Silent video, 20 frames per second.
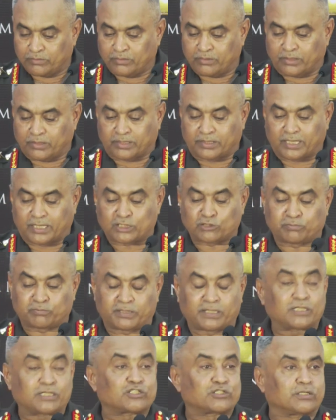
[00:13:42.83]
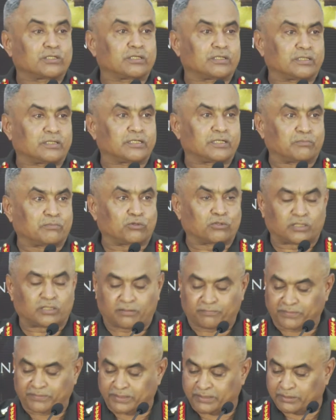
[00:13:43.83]
An aspirational
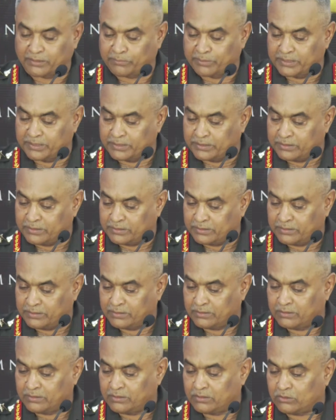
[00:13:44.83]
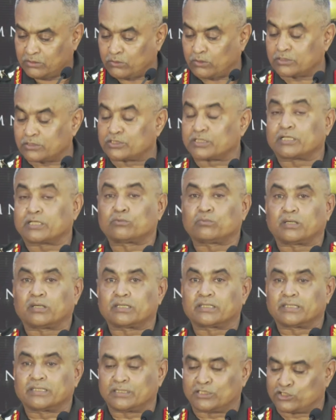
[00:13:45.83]
demographic dividend, cost
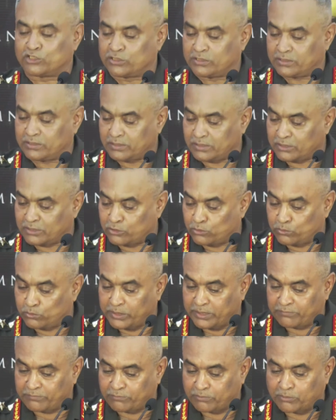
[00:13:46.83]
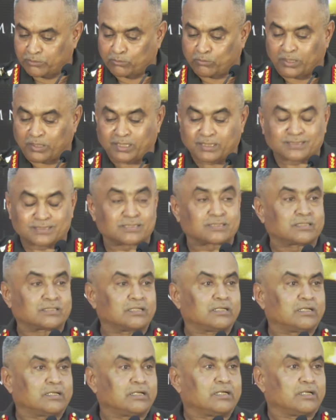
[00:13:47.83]
advantage accruing from the vast
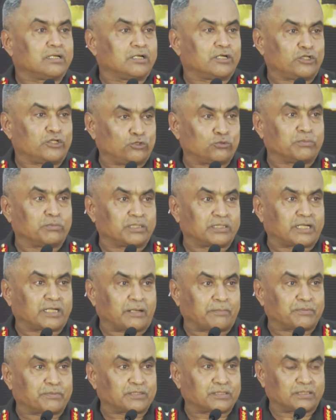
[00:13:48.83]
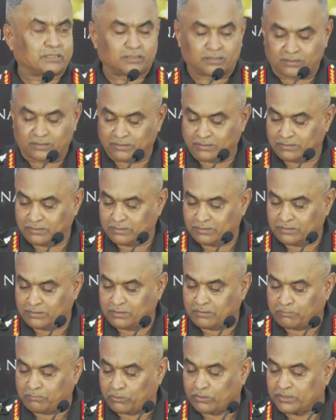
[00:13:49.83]
human capital,
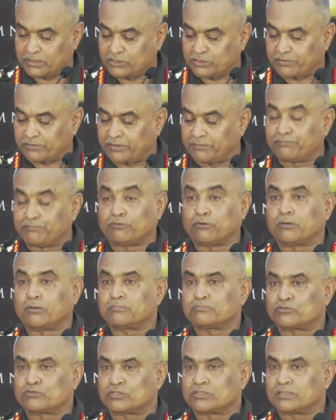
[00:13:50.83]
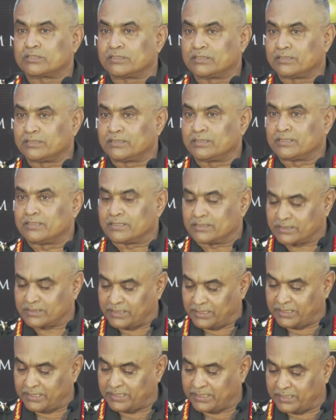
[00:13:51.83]
policy reforms,
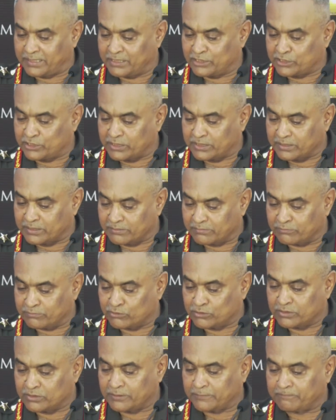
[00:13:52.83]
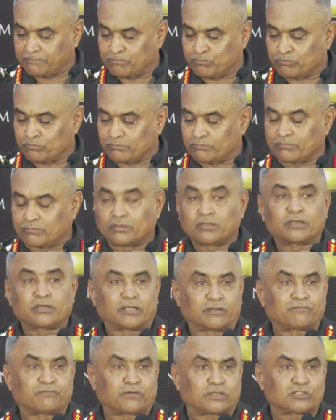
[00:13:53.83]
skilling initiatives,
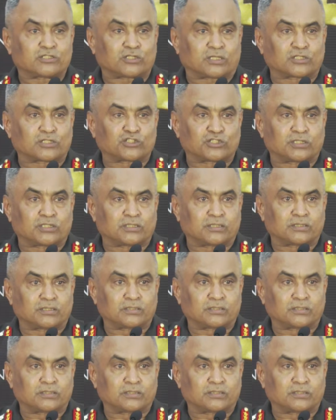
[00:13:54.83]
infrastructure